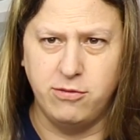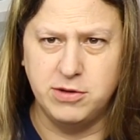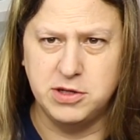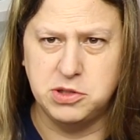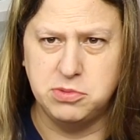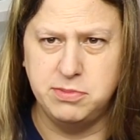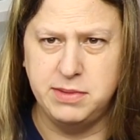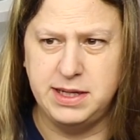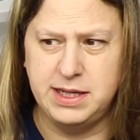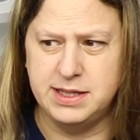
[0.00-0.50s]

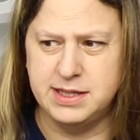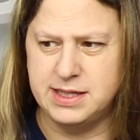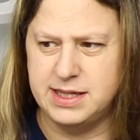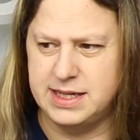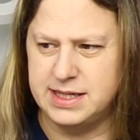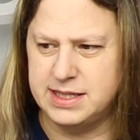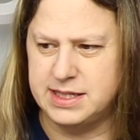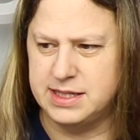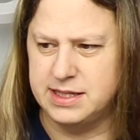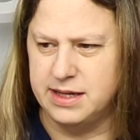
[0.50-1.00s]
which means
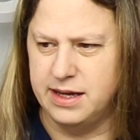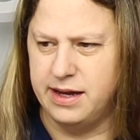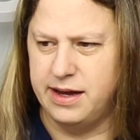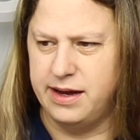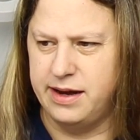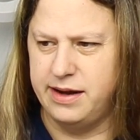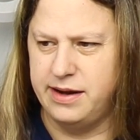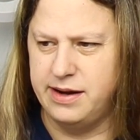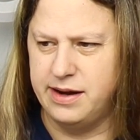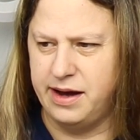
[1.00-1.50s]
it's
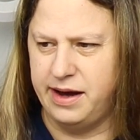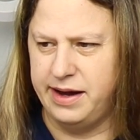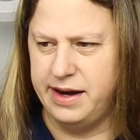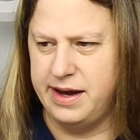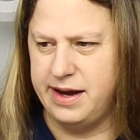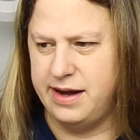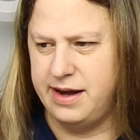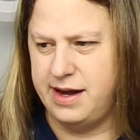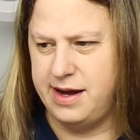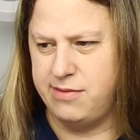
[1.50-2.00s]
not
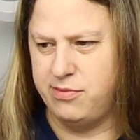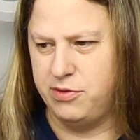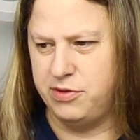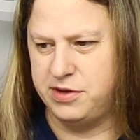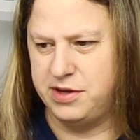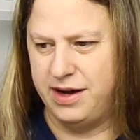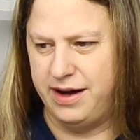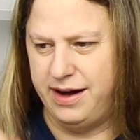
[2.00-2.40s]
enabled to